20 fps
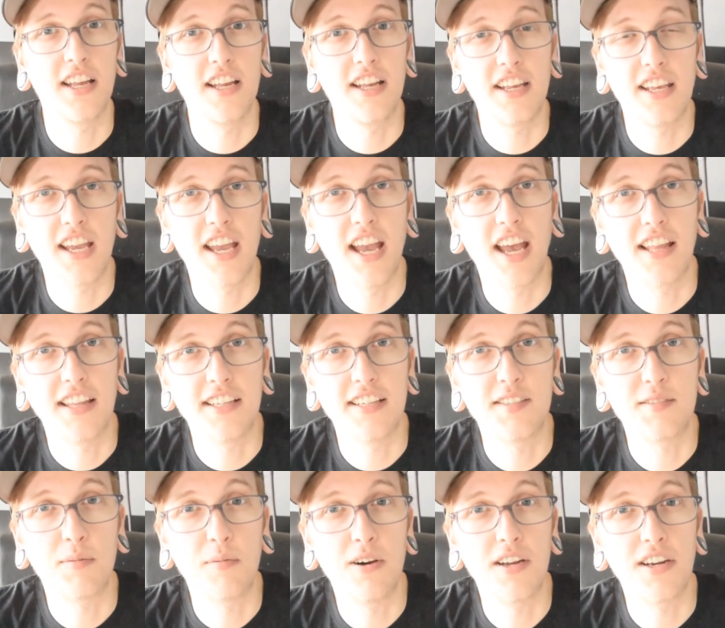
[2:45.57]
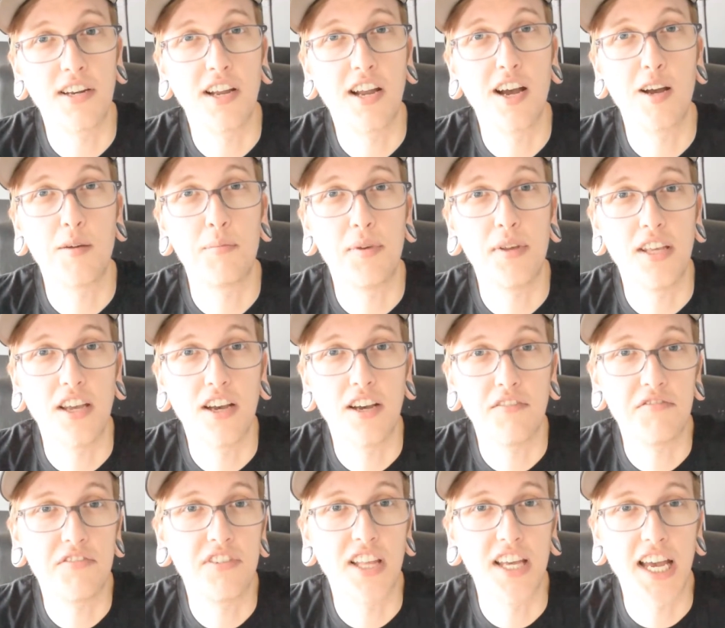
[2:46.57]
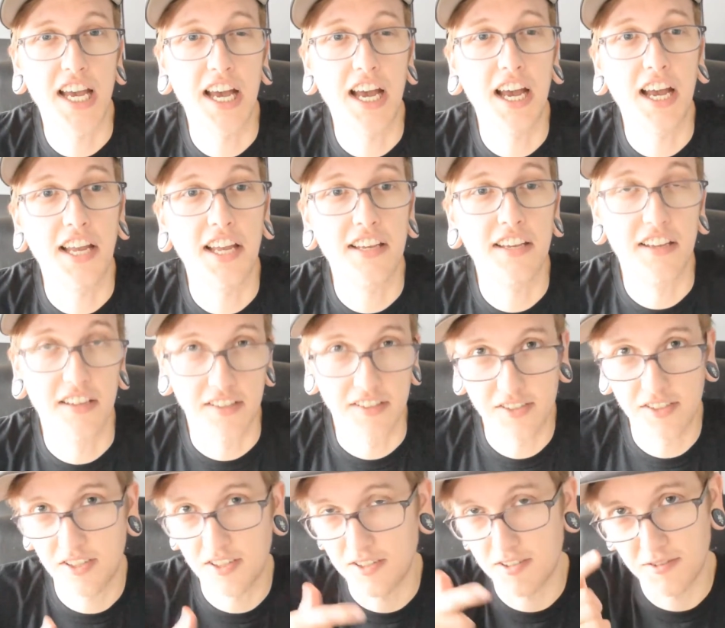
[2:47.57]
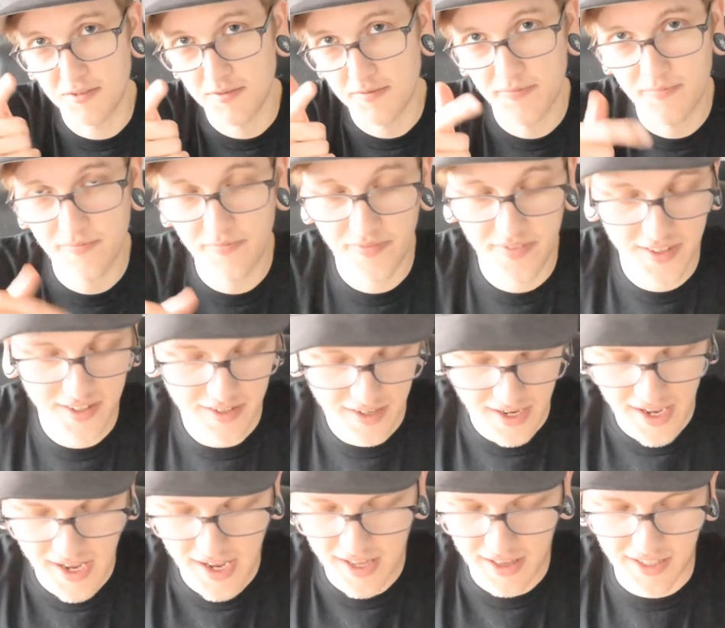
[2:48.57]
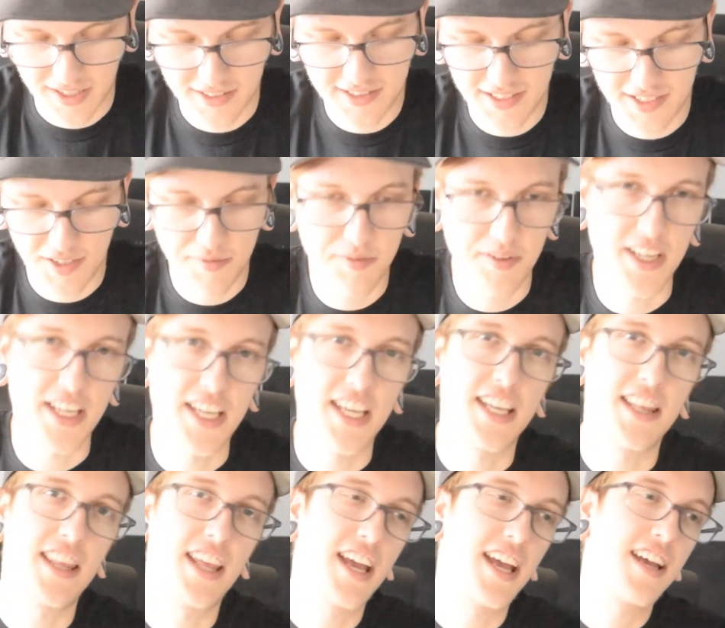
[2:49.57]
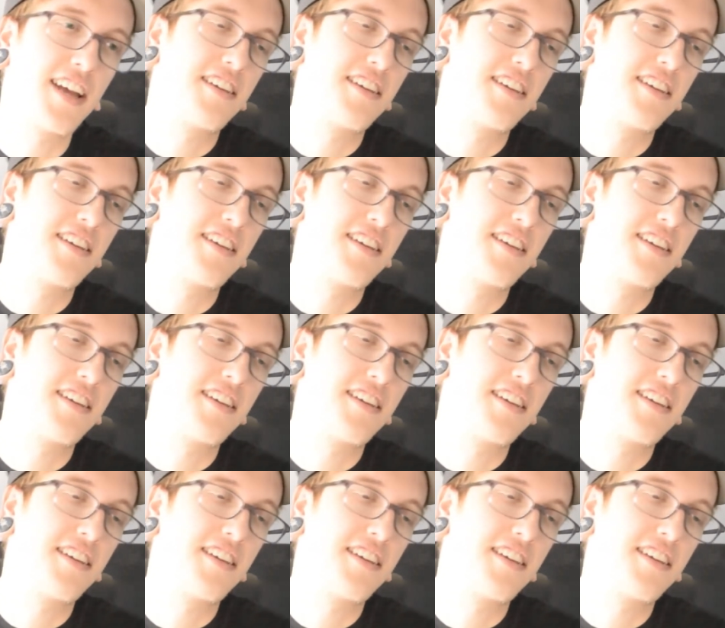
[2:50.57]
get at least one copy of The Eye, so let's see if we get that.